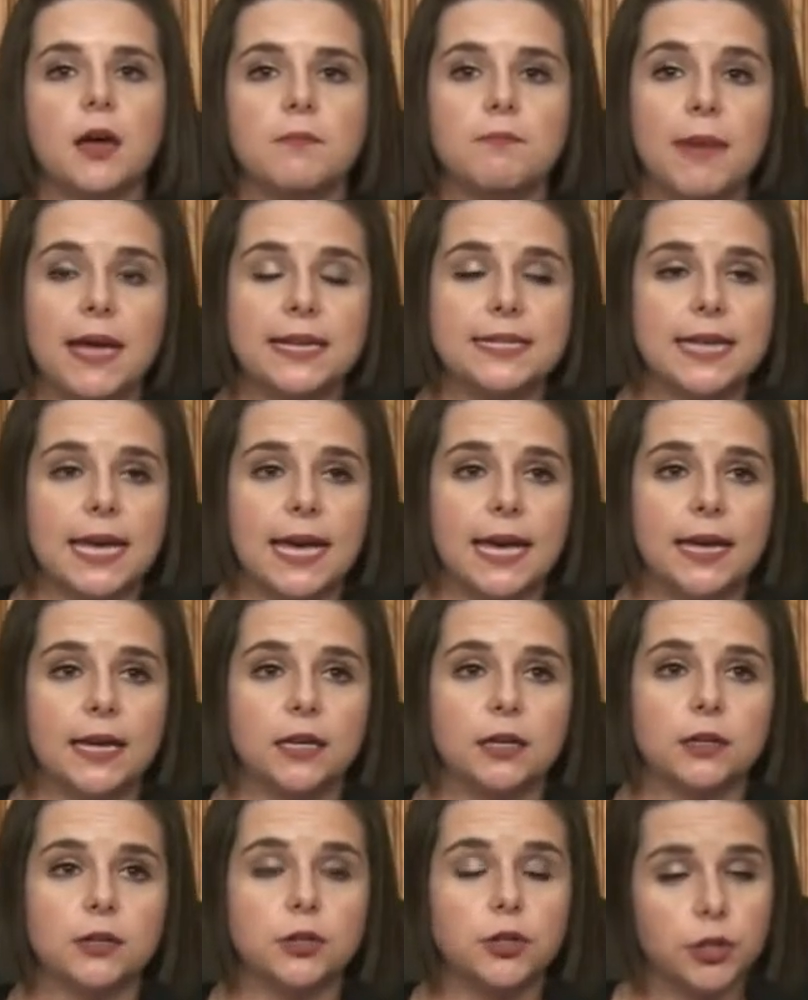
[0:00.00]

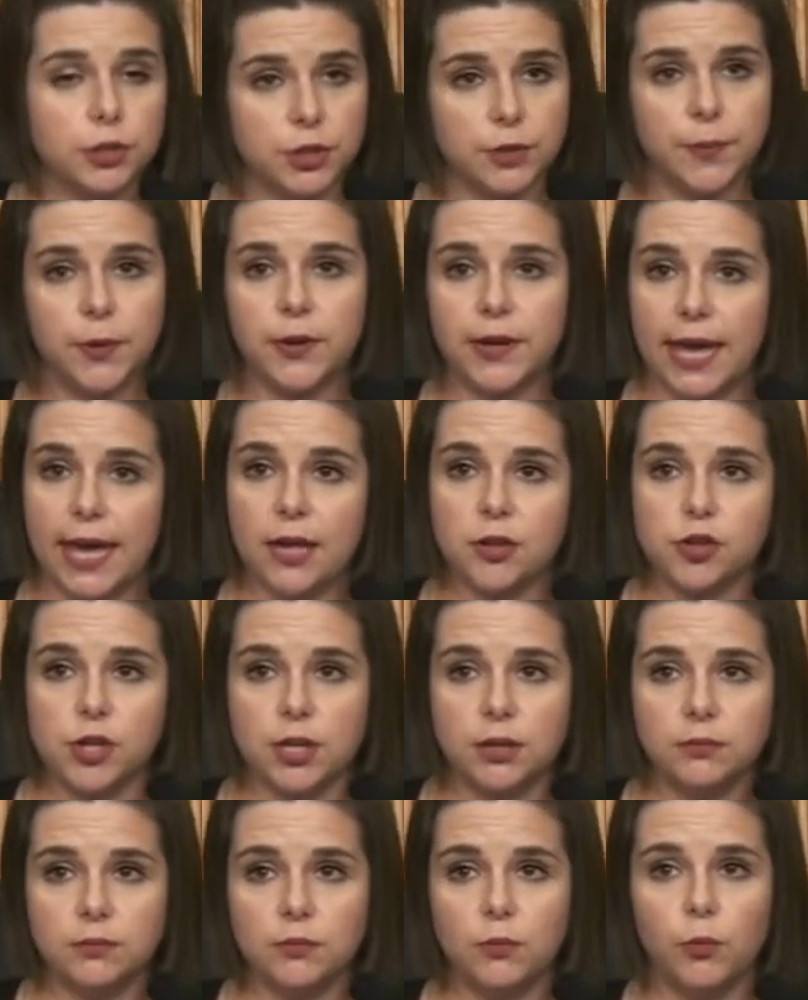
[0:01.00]
maintain good
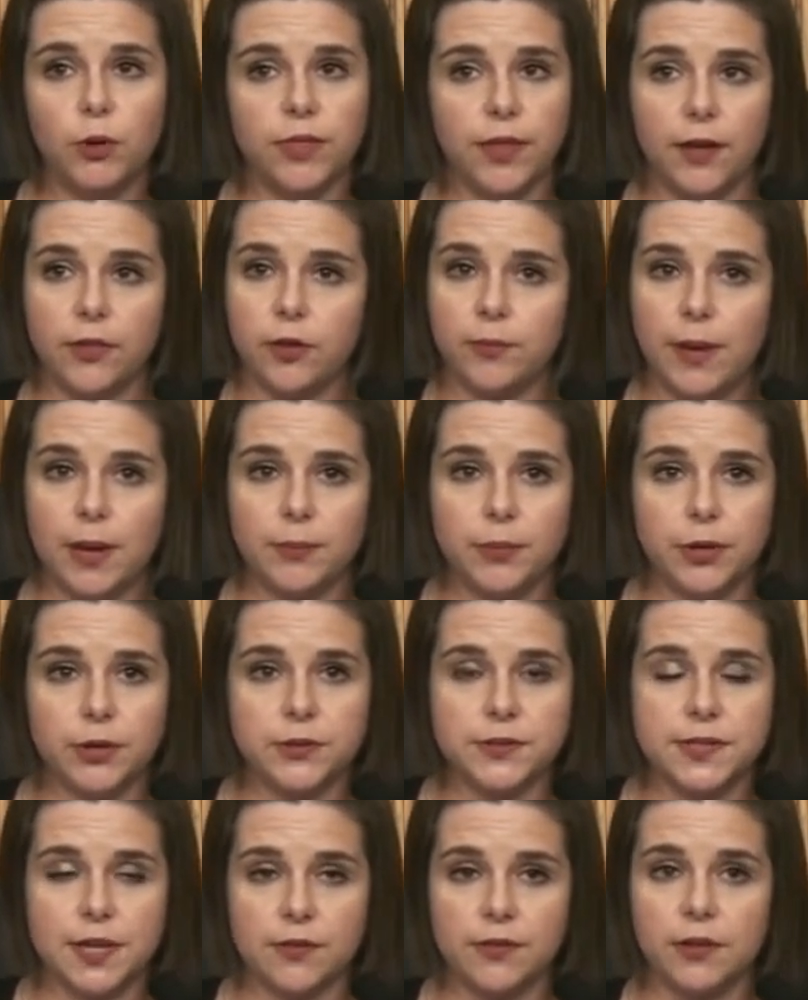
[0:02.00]
communication with other
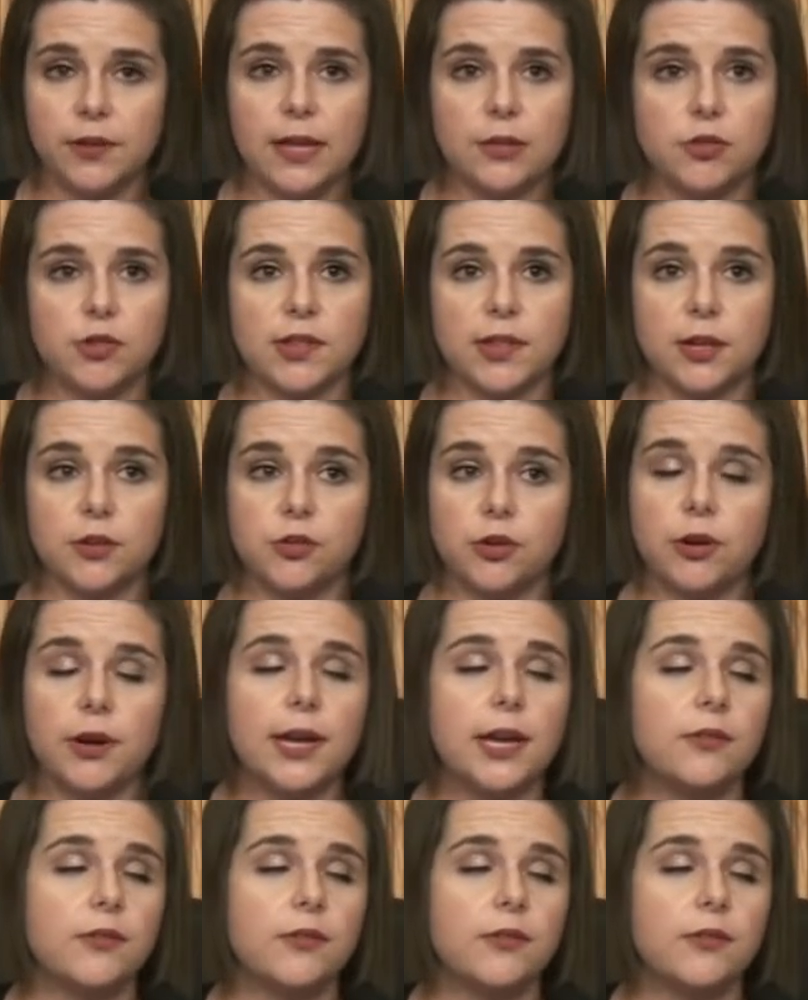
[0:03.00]
members of the legislature,